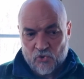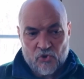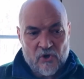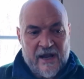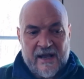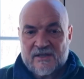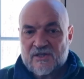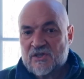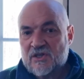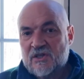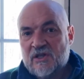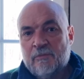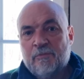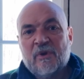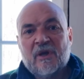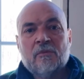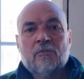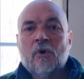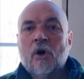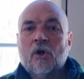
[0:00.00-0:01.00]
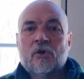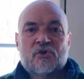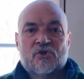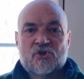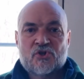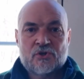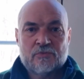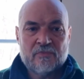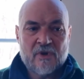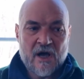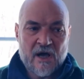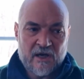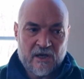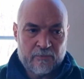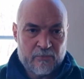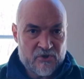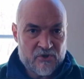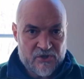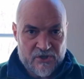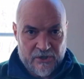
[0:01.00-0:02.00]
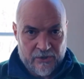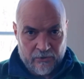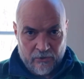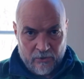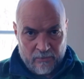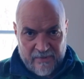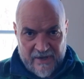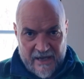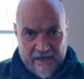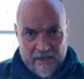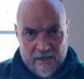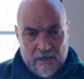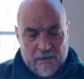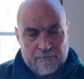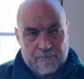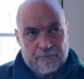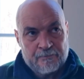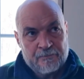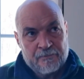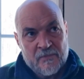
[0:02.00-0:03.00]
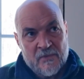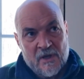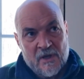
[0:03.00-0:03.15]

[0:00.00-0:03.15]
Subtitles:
grass clipping mulch on a particular bed,